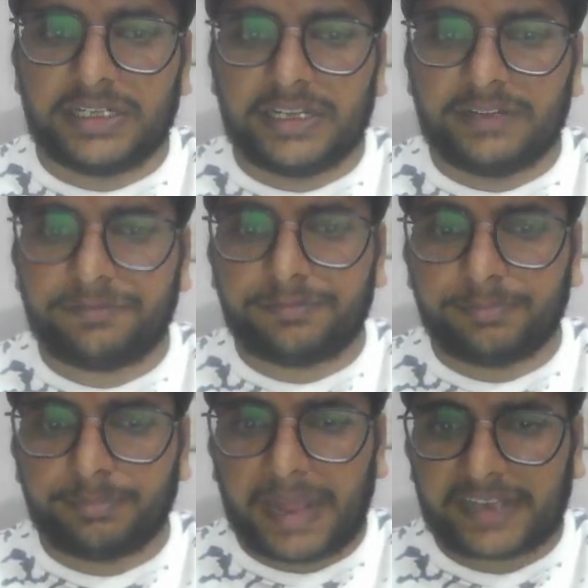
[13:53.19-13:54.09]
If
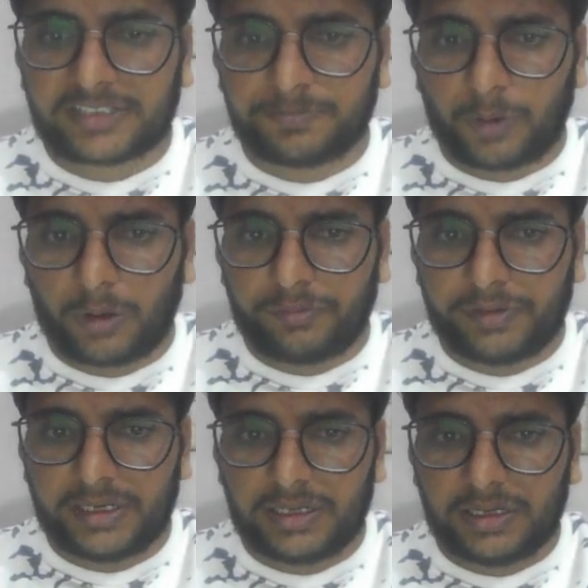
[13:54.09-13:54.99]
max
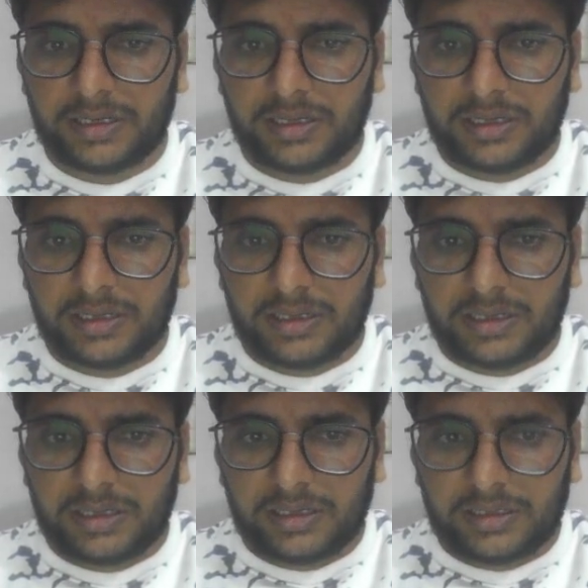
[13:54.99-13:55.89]
profit,
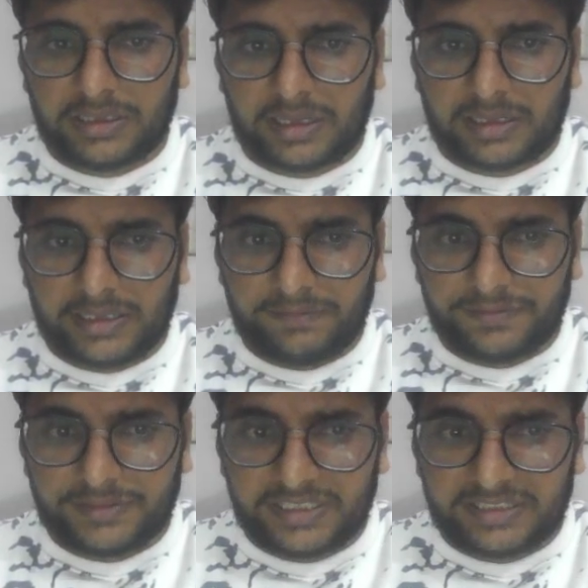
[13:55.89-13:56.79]
yeah,
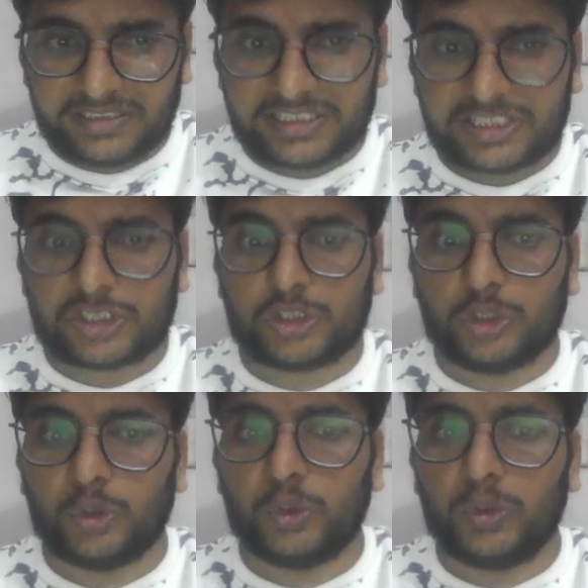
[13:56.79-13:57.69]
if this is
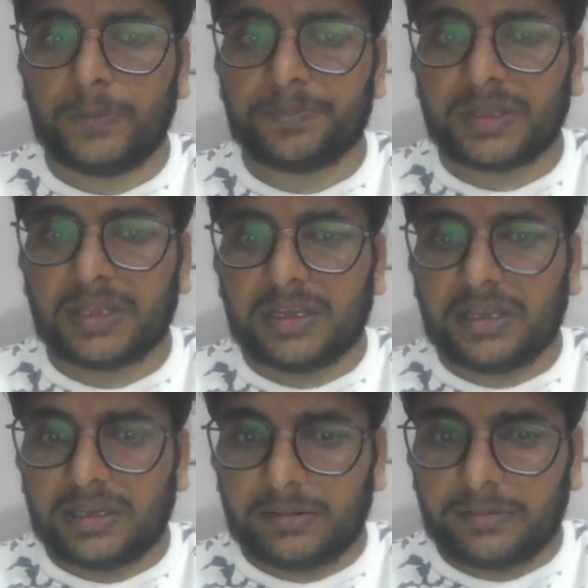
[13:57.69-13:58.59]
true,
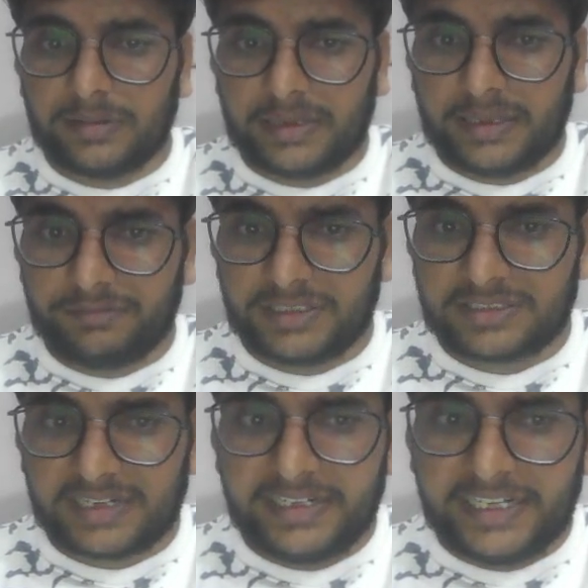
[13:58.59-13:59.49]
if this
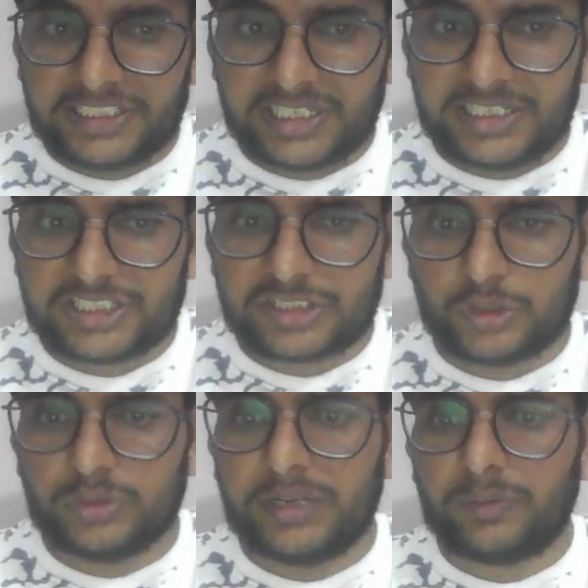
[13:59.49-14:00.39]
condition is
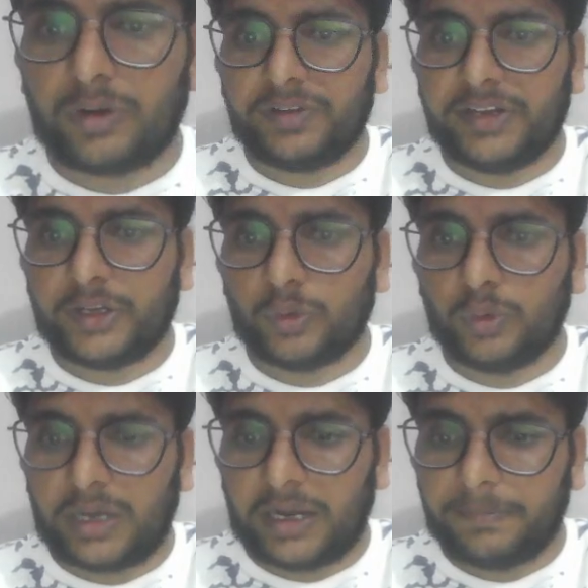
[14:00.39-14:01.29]
true, then what we to do?
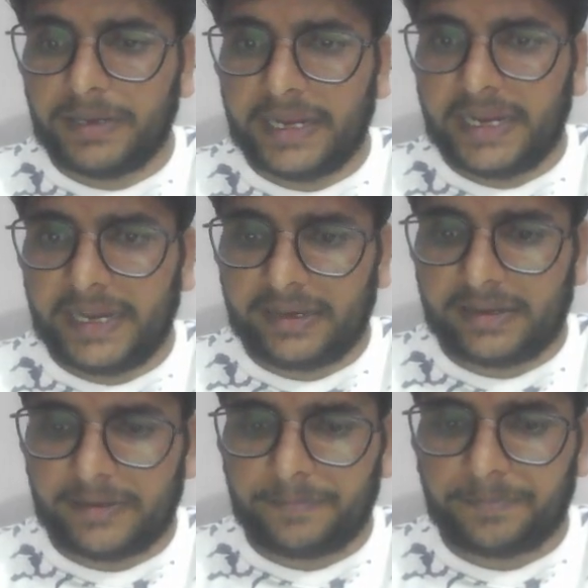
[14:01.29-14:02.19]
Update
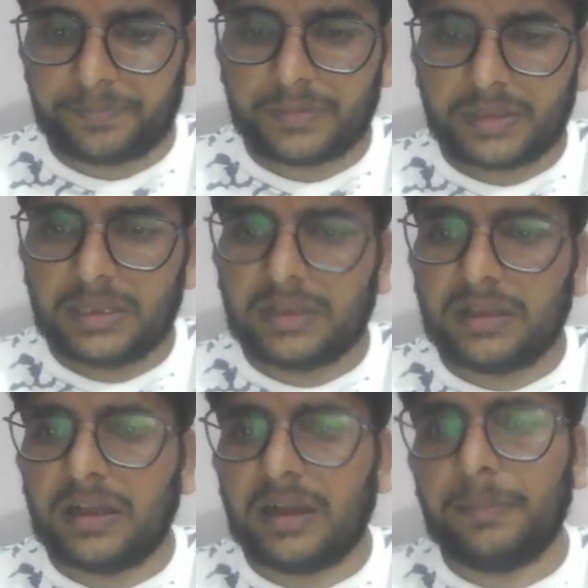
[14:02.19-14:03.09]

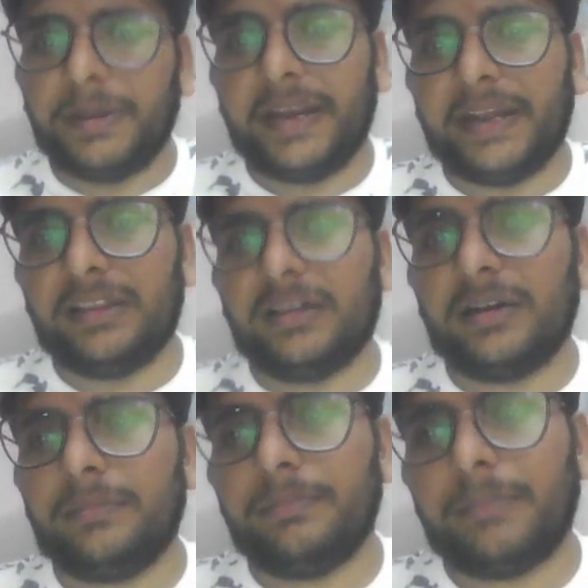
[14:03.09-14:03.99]

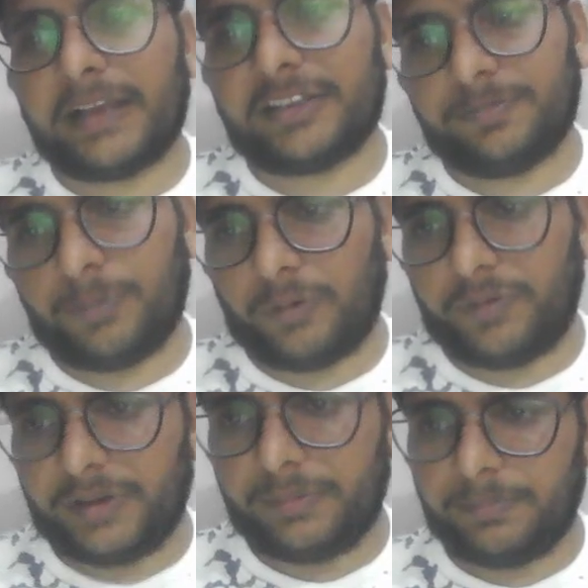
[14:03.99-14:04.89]
the max
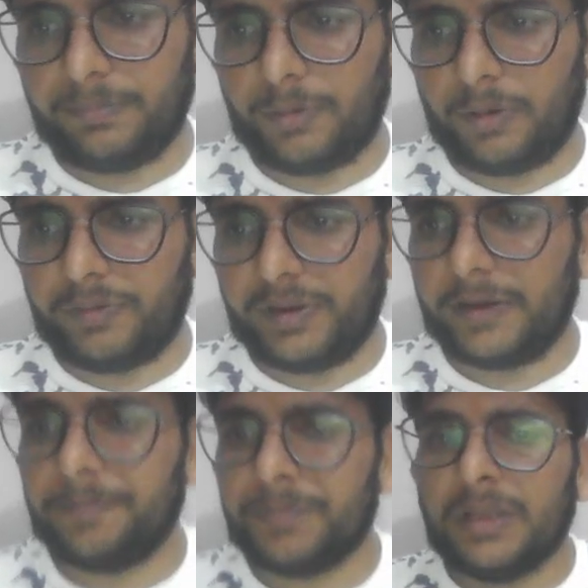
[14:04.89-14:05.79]
profit.
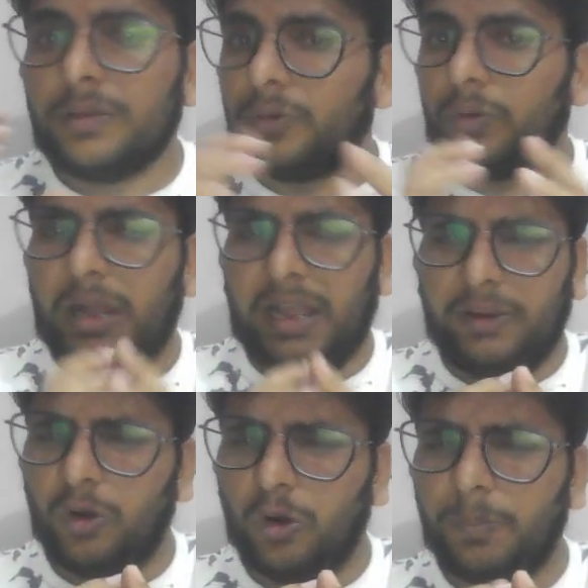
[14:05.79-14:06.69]
So I
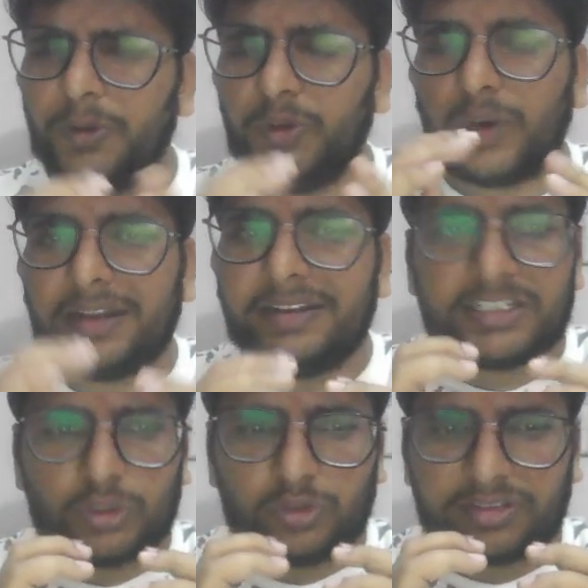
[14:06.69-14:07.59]
hope you
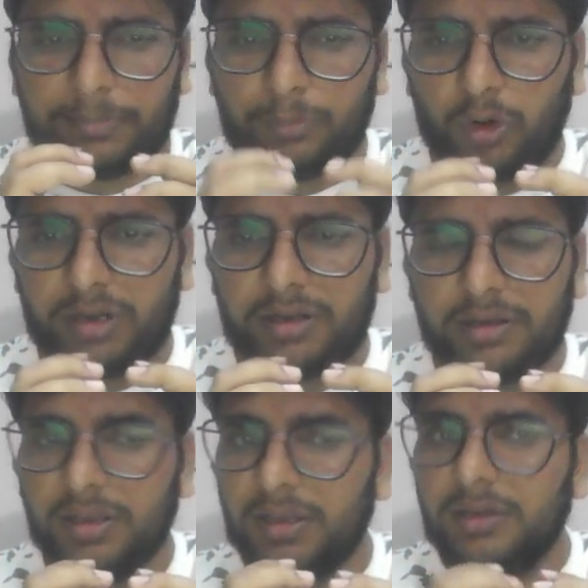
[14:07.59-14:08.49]
understood somewhat.
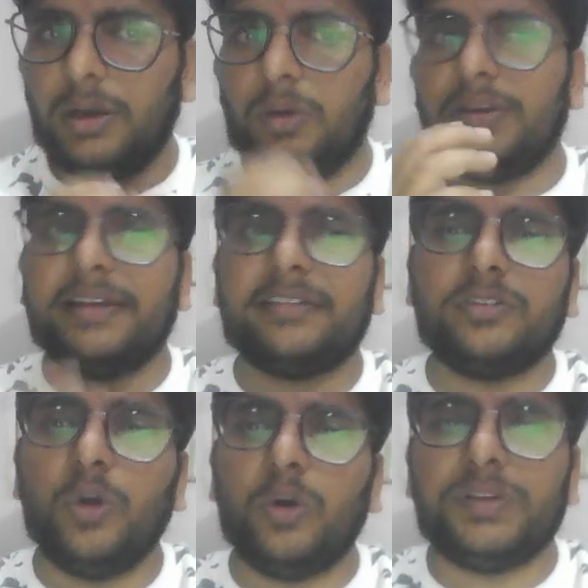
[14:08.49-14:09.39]
Now let's
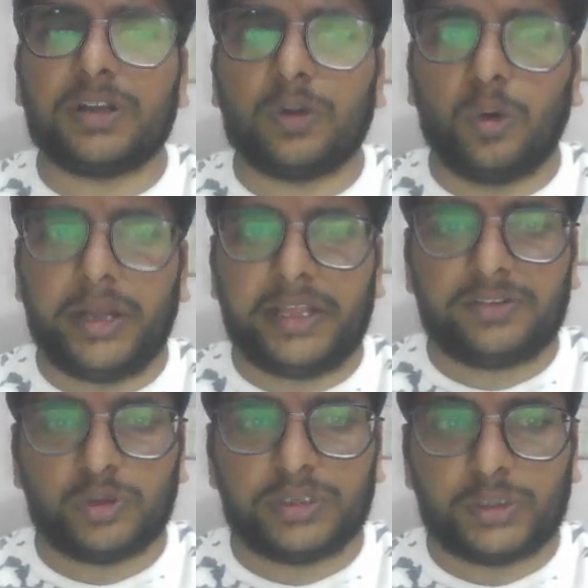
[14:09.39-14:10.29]
go with the coding
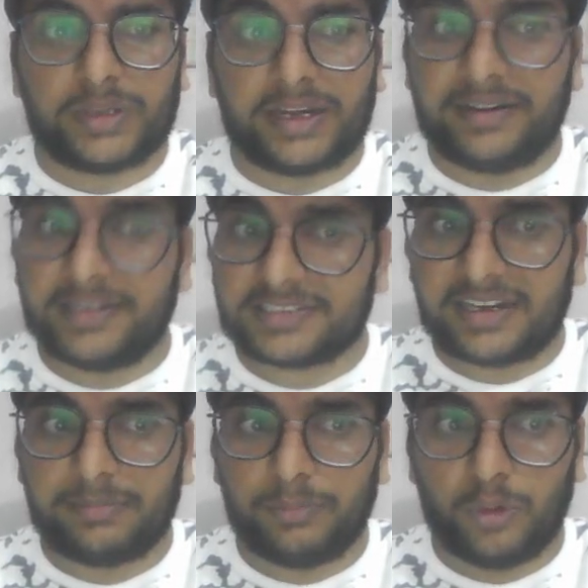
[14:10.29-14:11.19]
so that you can
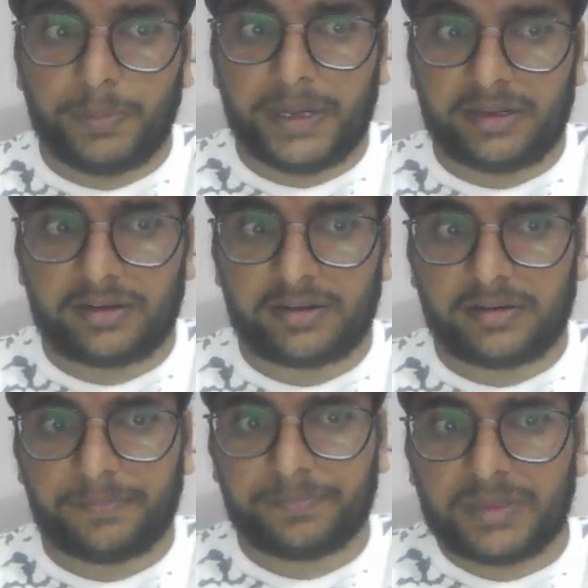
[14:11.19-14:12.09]
understand more better.
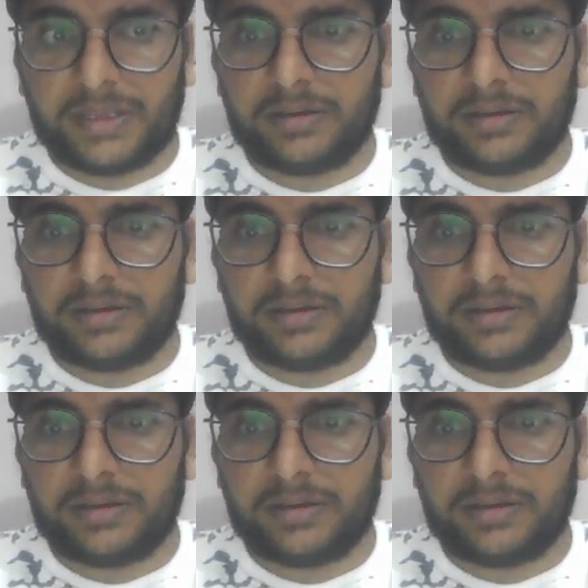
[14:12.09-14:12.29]
Yeah.